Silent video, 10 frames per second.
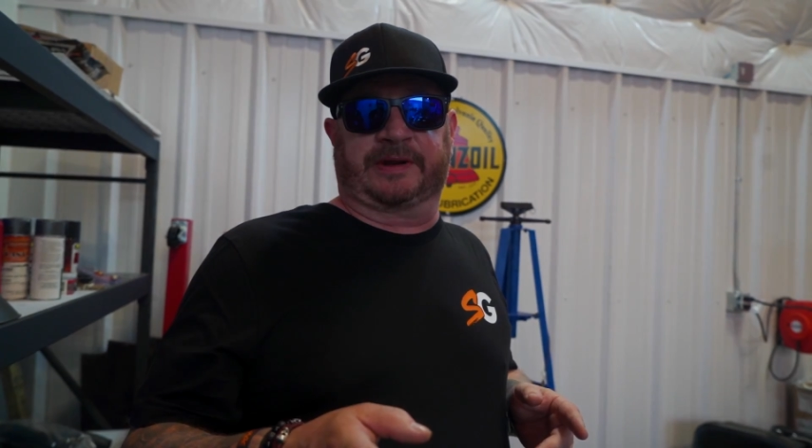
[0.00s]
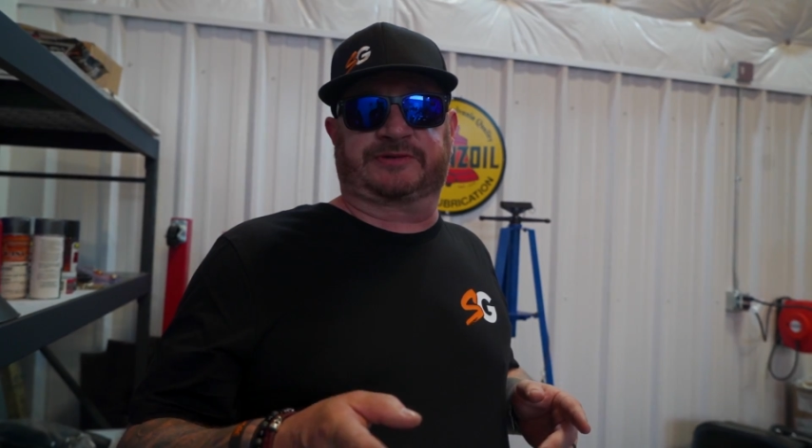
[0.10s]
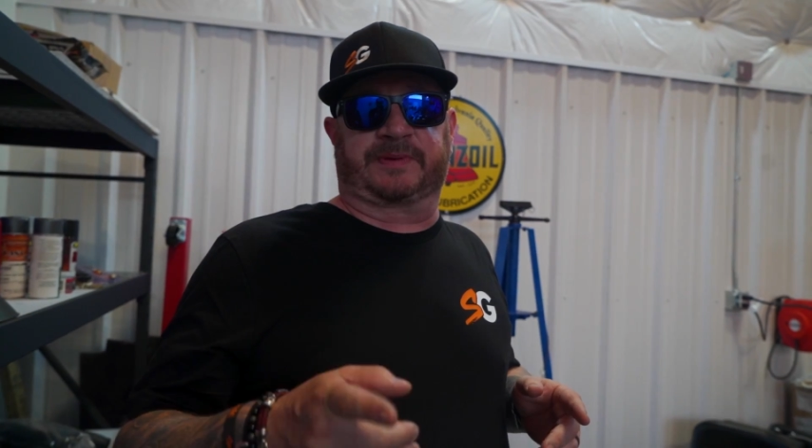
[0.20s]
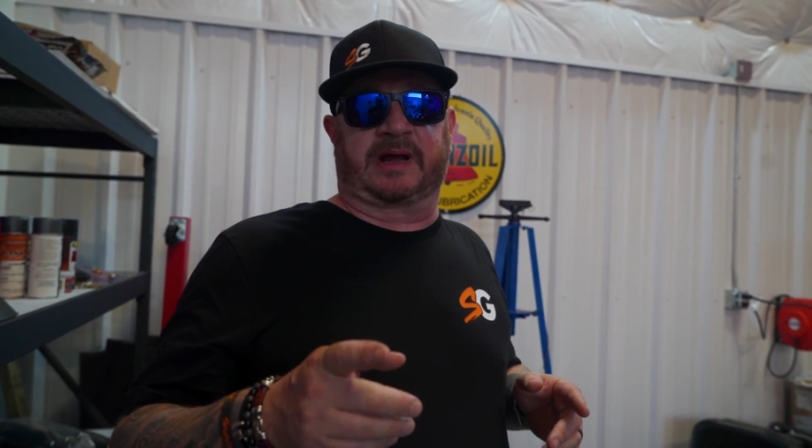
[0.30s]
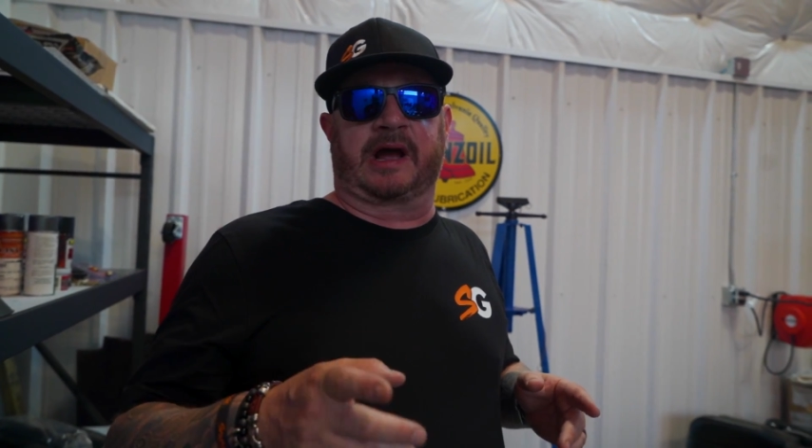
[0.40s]

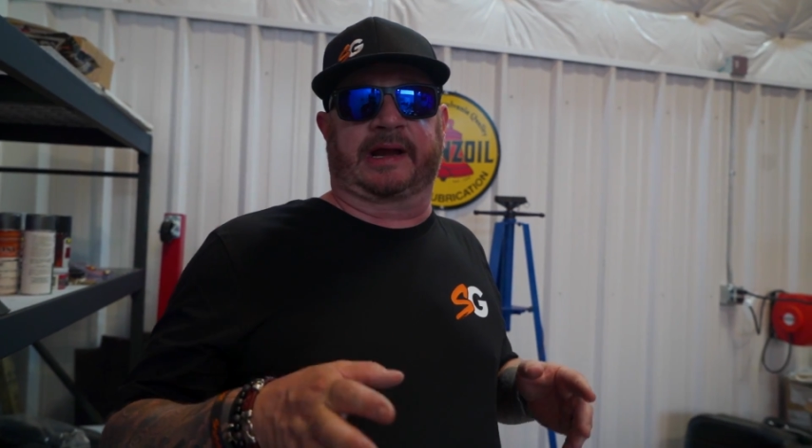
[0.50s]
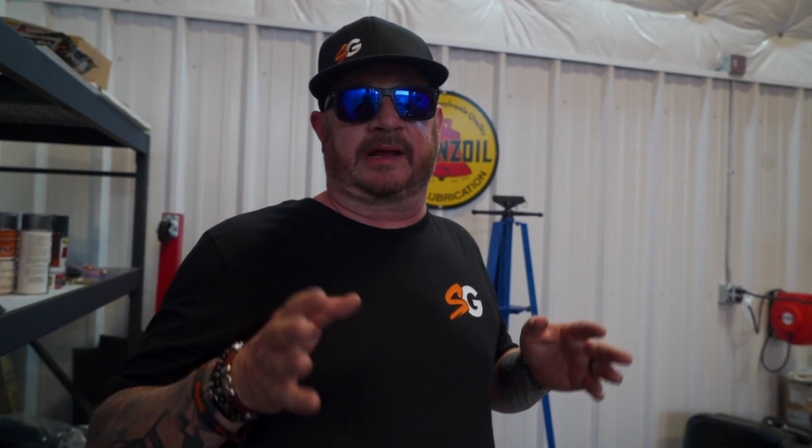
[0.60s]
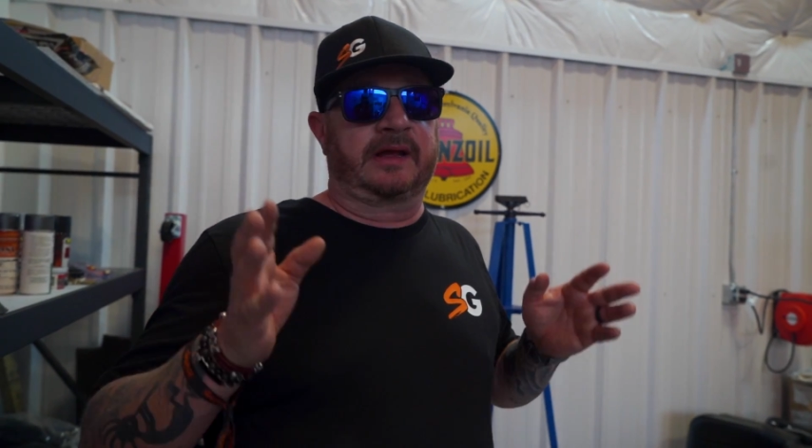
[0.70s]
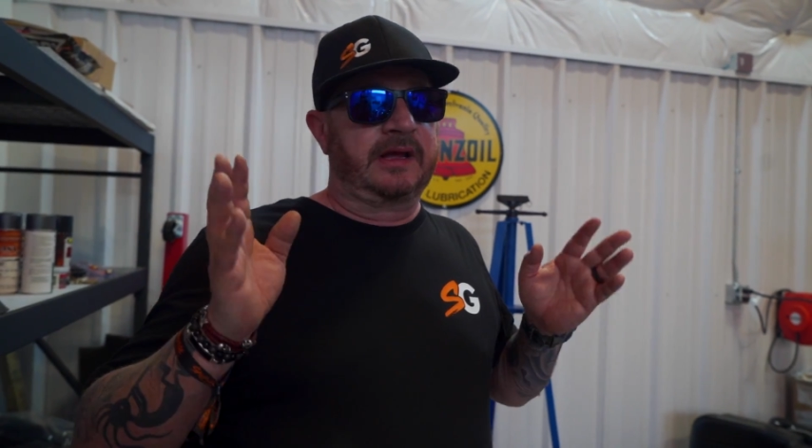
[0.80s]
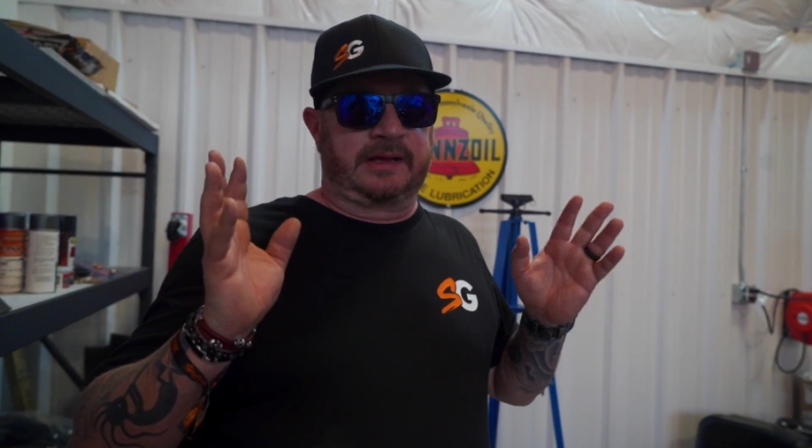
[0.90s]
Beach,
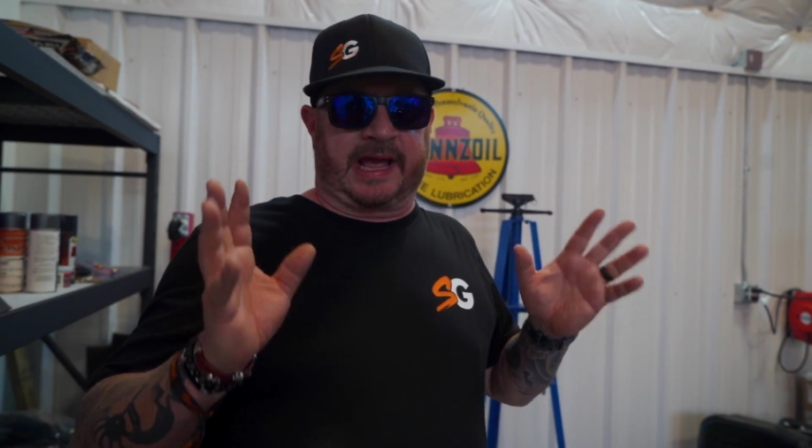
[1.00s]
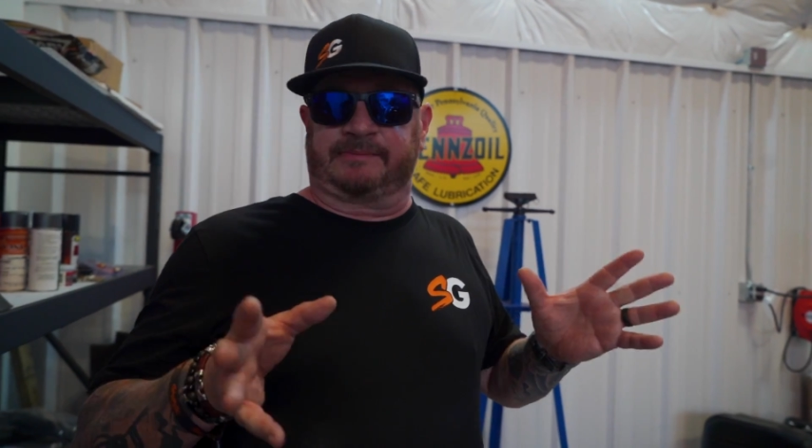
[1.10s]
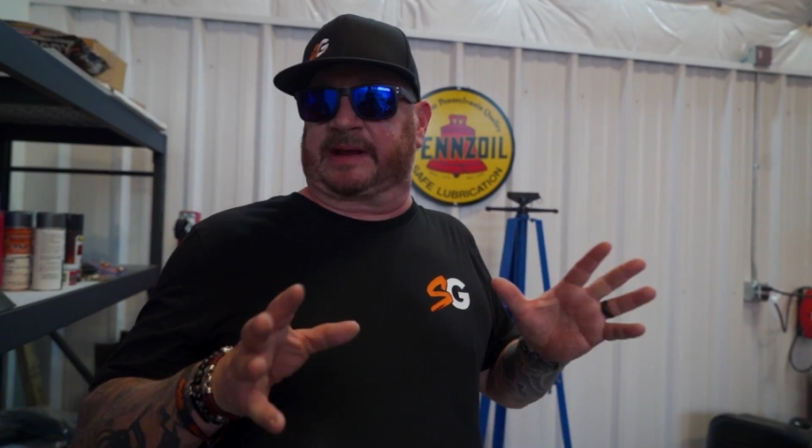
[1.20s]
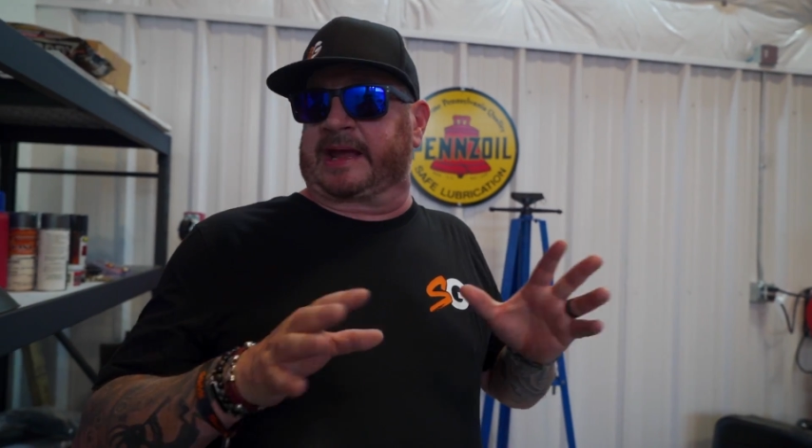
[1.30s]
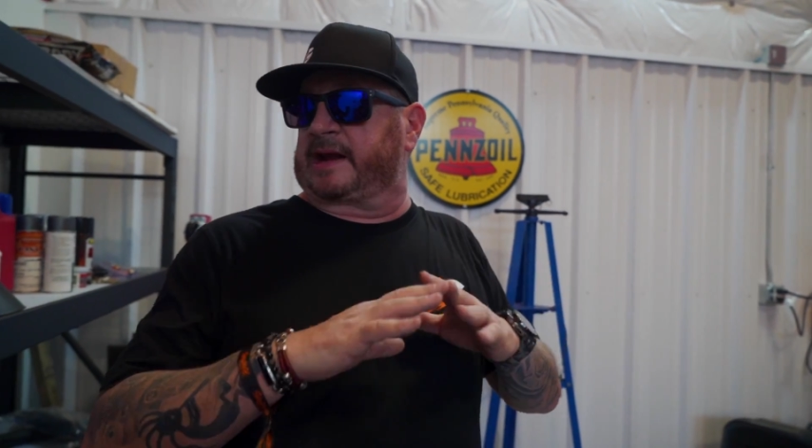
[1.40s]
Pagani,
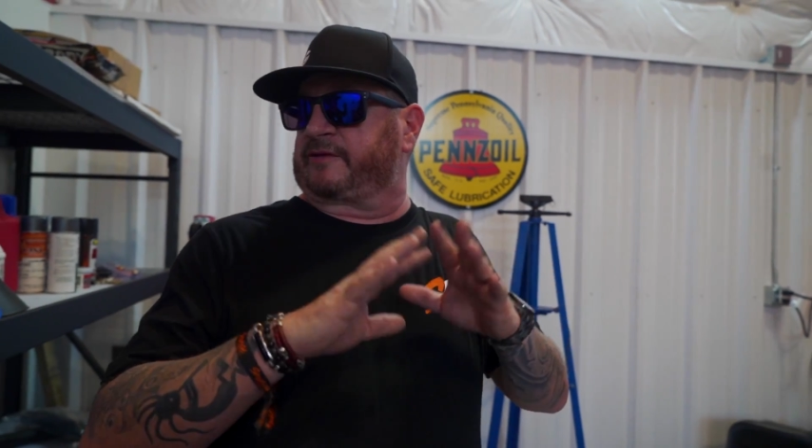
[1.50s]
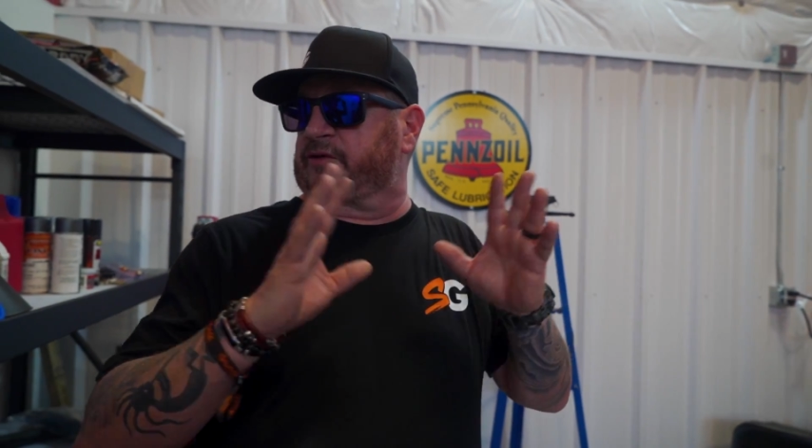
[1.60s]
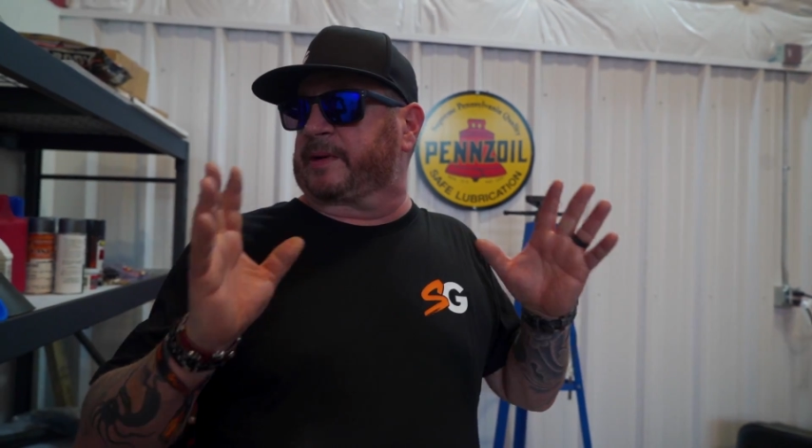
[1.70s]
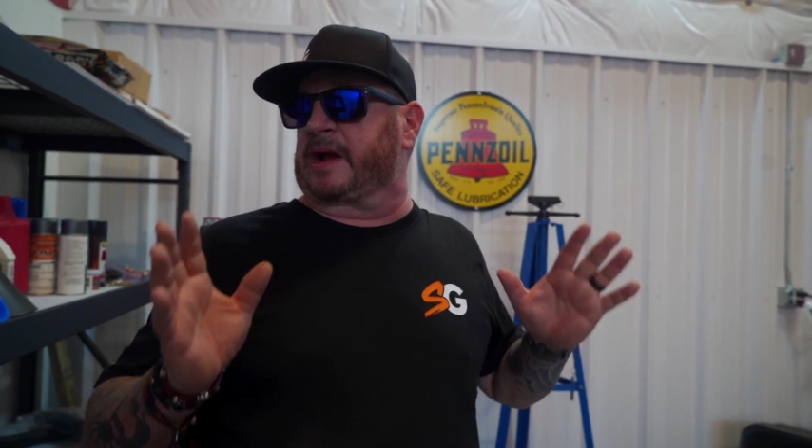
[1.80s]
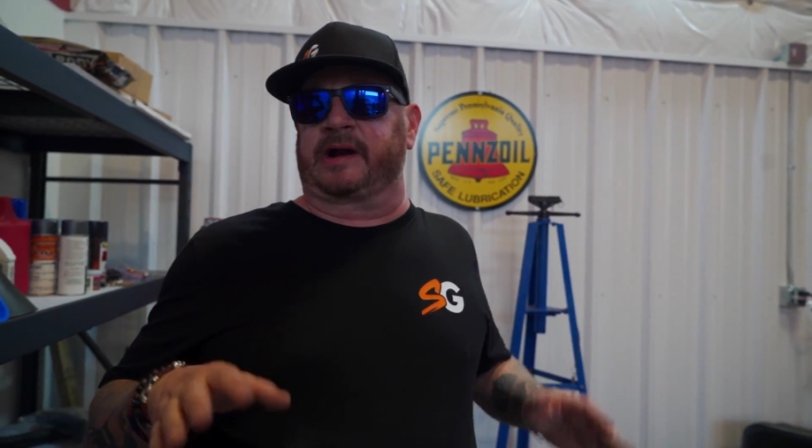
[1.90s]
head mechanic
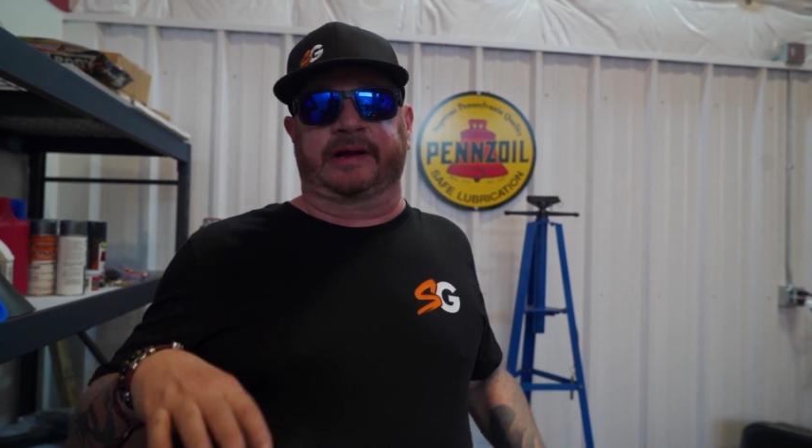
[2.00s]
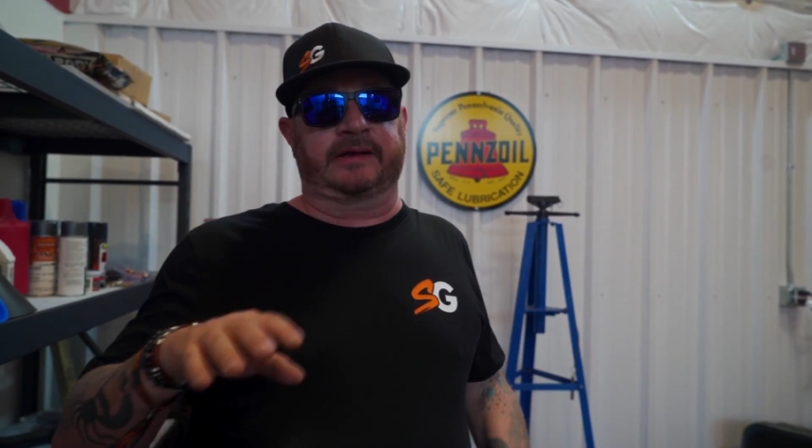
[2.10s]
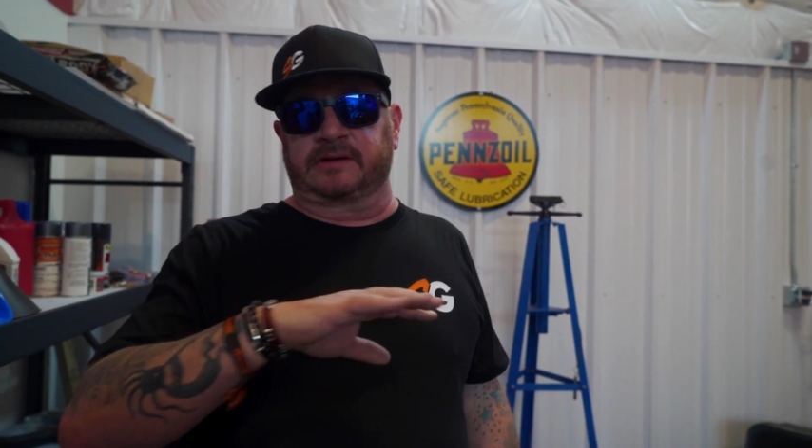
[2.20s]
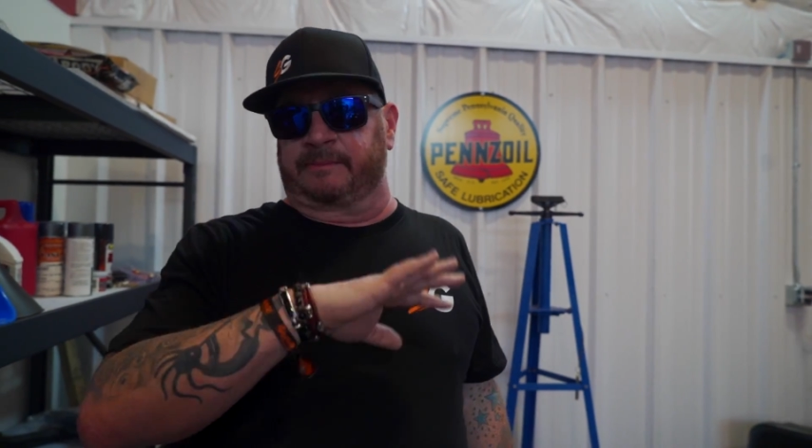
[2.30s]
for Pagani.